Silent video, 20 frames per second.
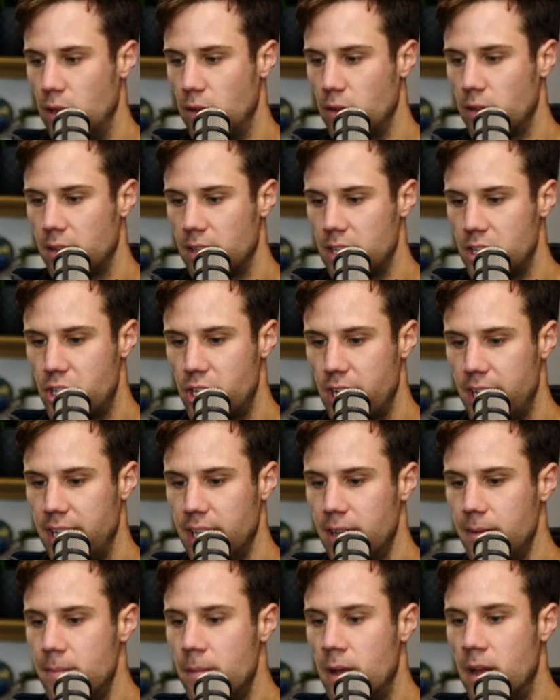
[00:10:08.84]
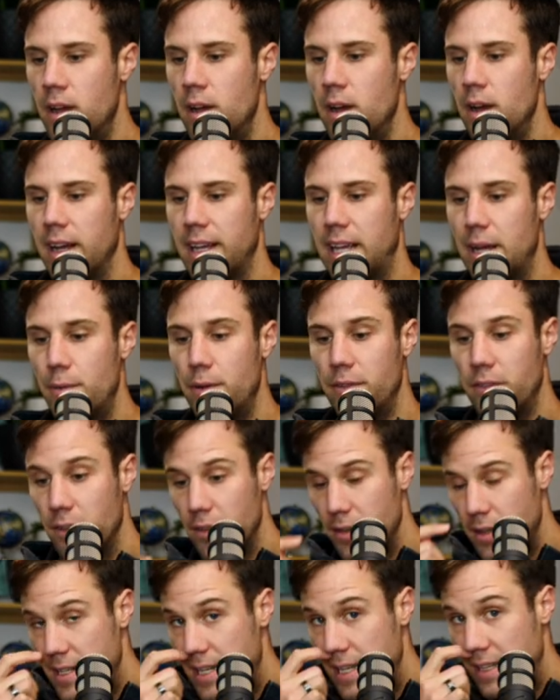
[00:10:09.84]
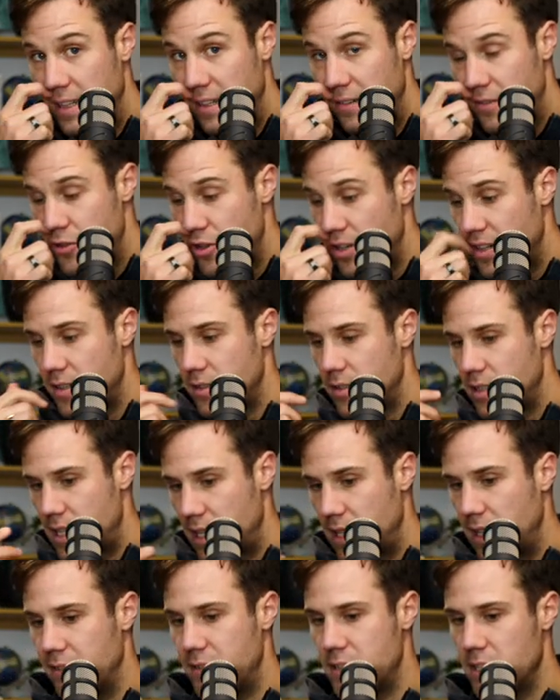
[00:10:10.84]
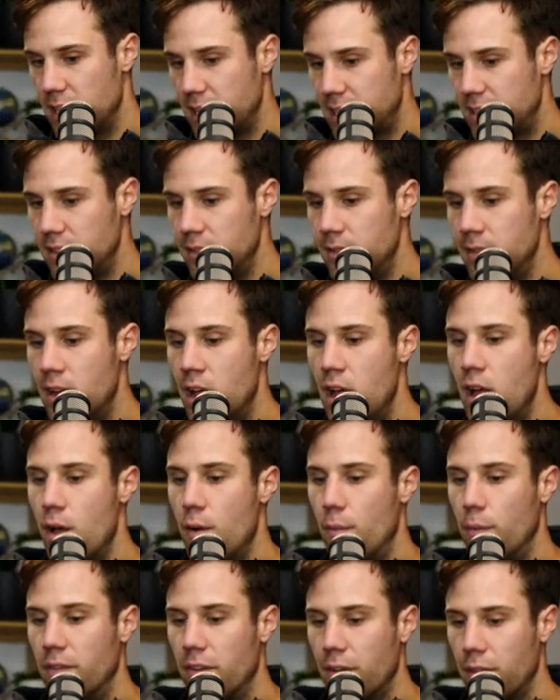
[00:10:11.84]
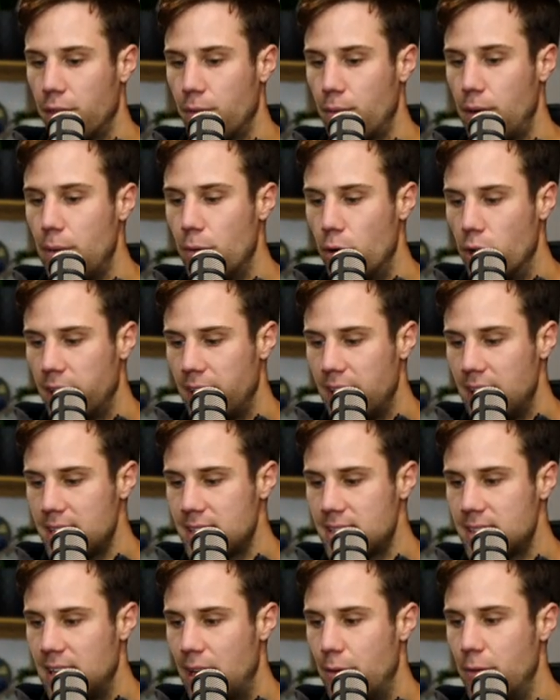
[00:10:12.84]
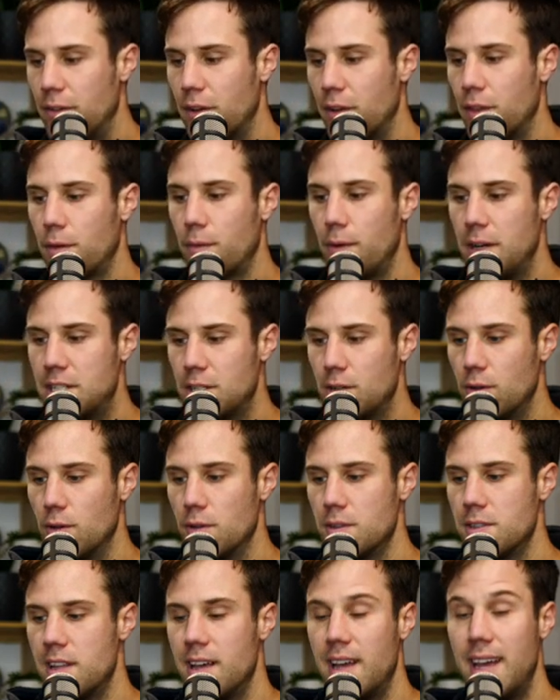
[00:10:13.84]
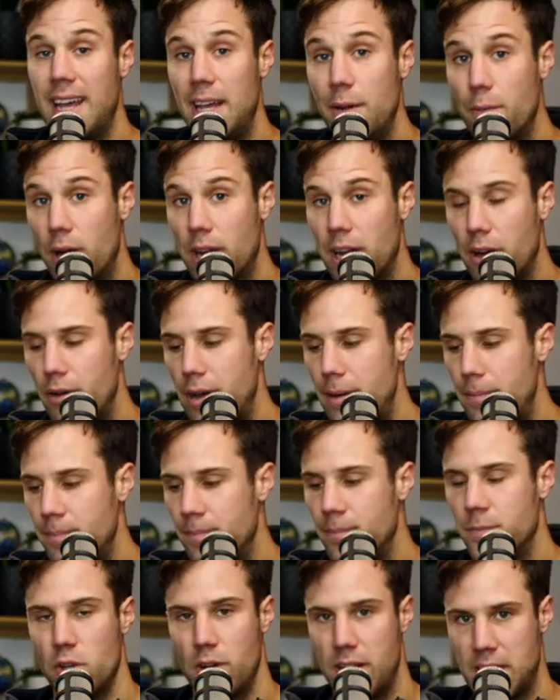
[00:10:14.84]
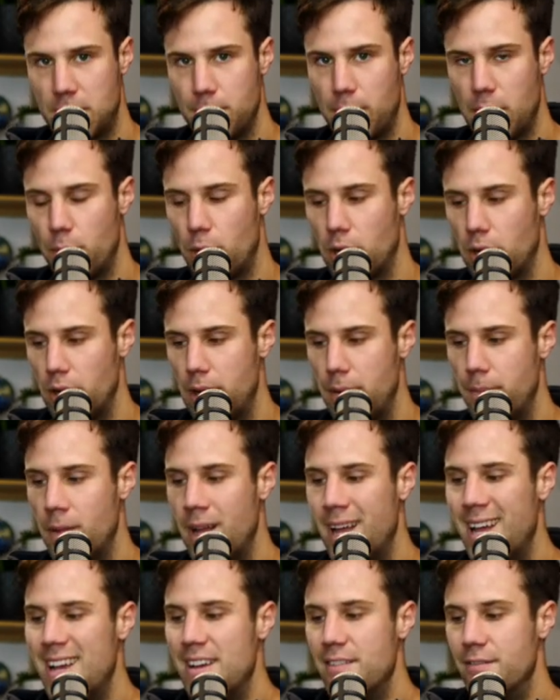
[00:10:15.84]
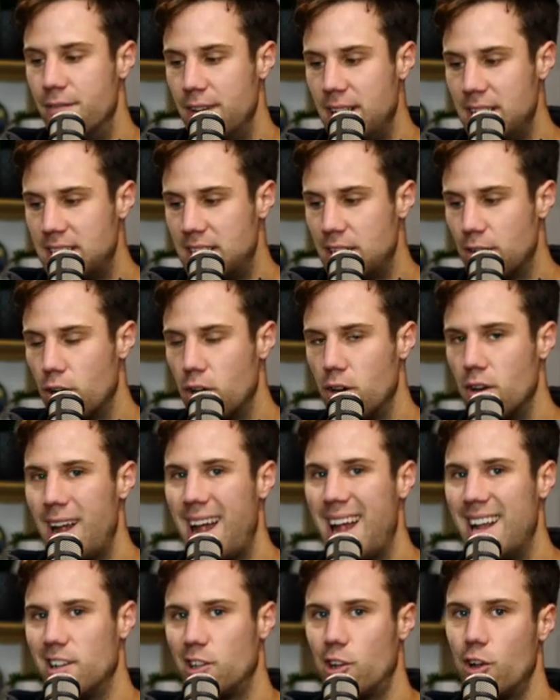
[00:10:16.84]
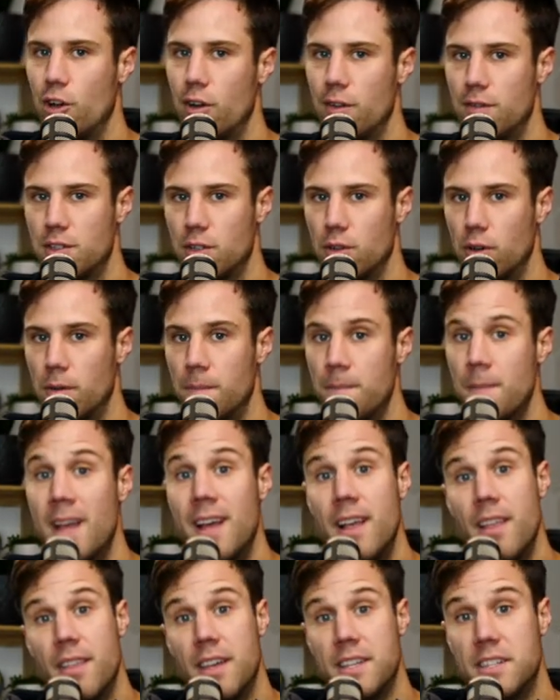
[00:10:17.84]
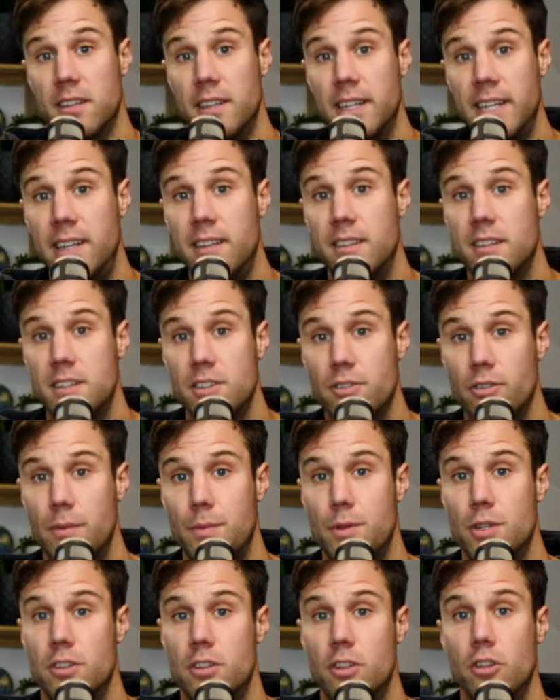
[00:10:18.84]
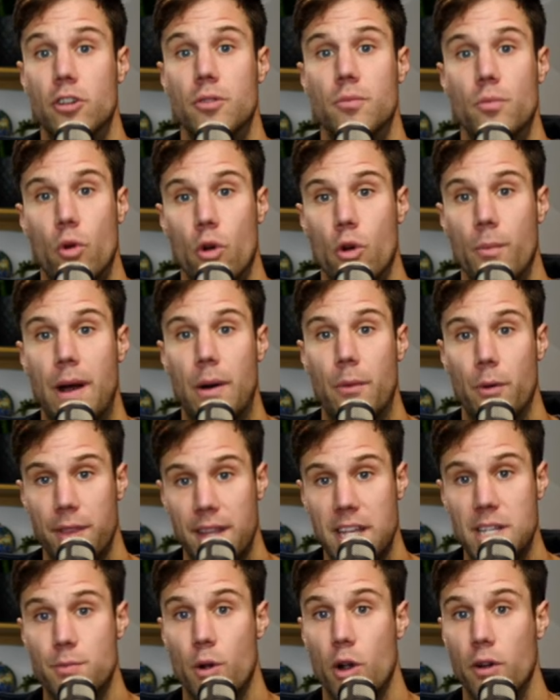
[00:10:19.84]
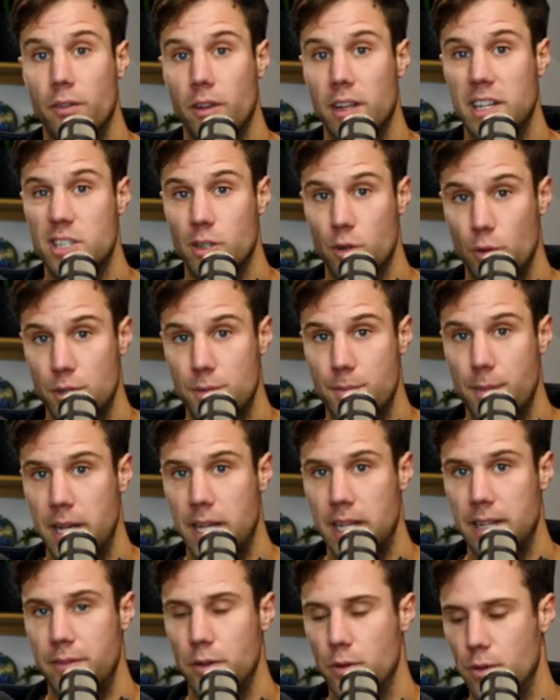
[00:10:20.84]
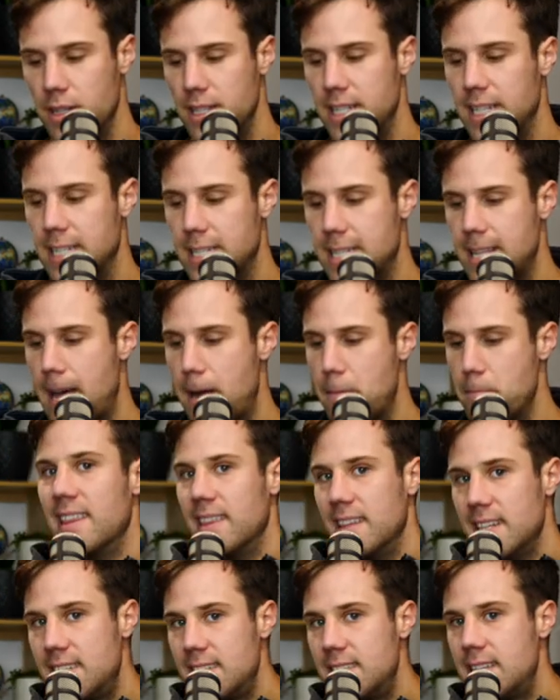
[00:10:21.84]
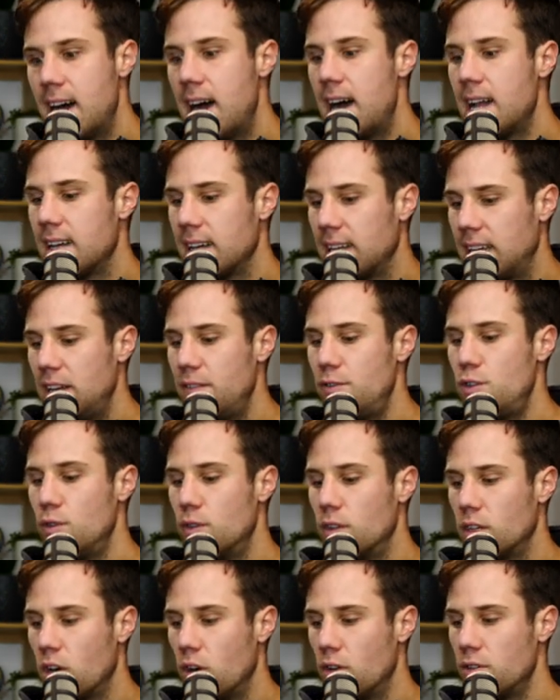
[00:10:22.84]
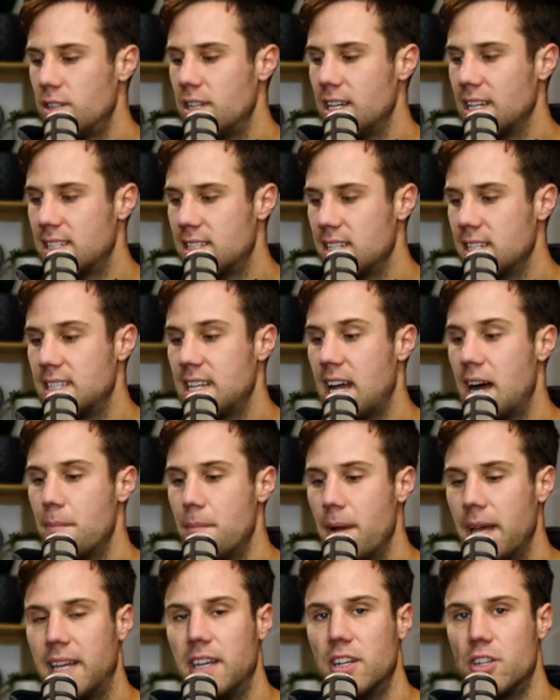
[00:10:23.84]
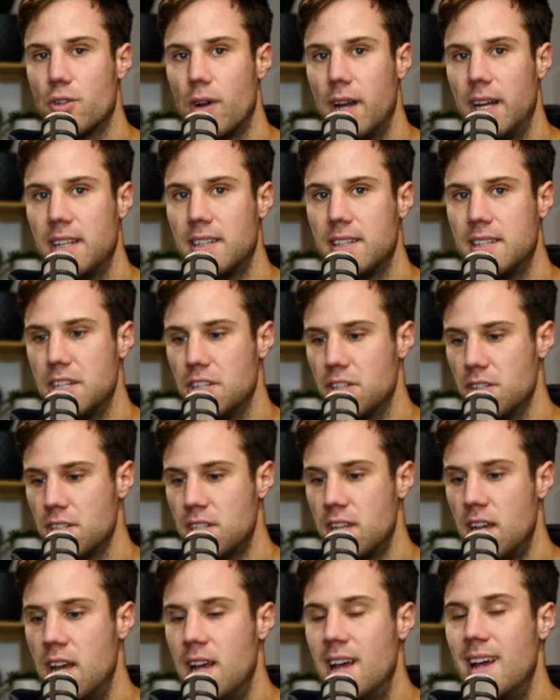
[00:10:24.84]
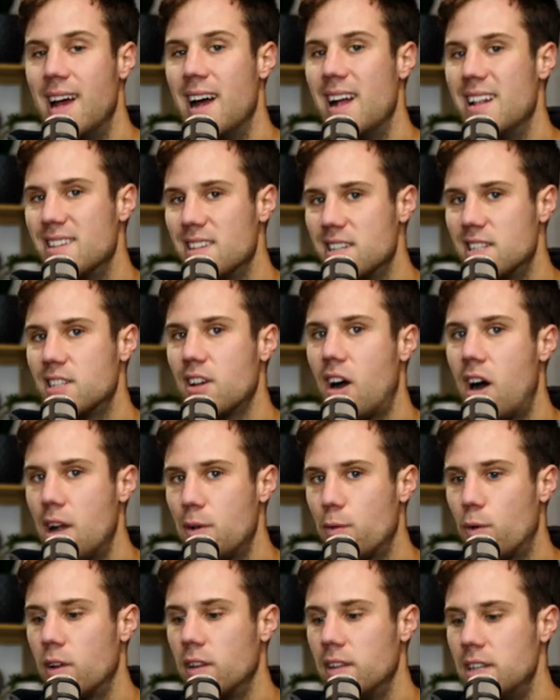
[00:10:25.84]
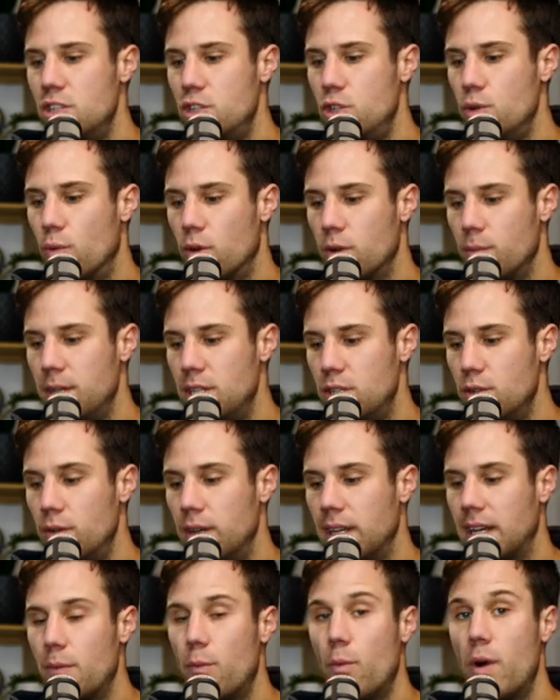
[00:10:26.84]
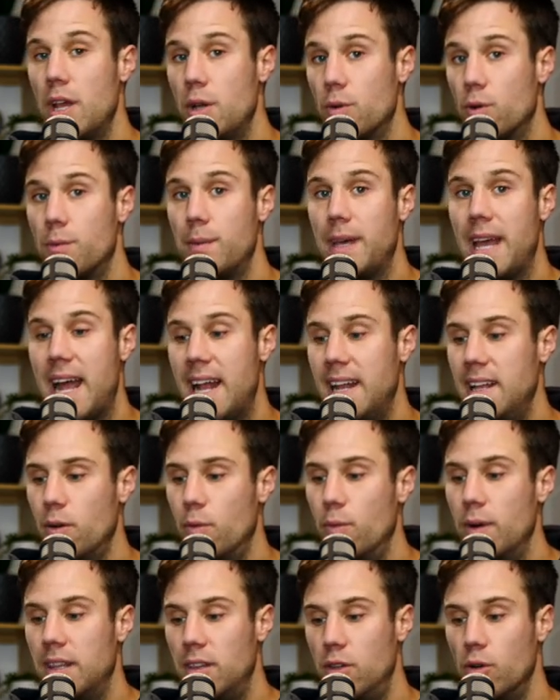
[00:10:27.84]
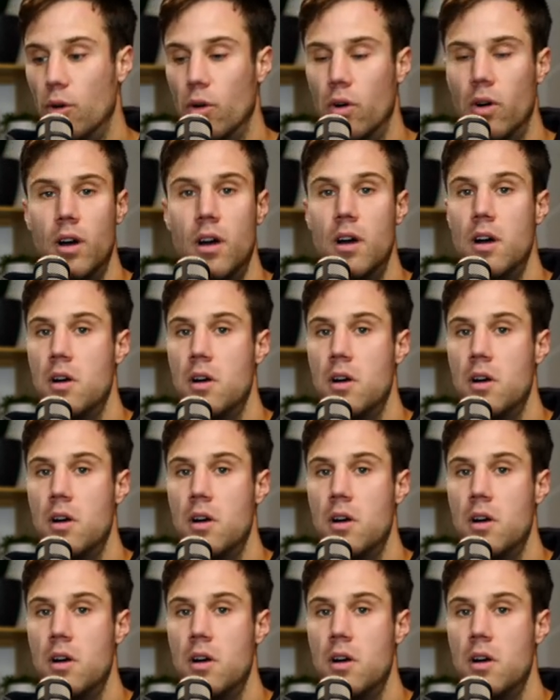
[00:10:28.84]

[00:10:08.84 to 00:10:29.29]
look at this sheet here, again, we've got the deadlift selected. We've got three workouts and we've got three scores, the E1RM, so estimated 1RM, V0 and curve score. There's a link in the description to learn more about what these profiling scores mean if you want to dig into that. This data gives you the context to start making training decisions and decide what it is you want to be doing and where you want to be heading with your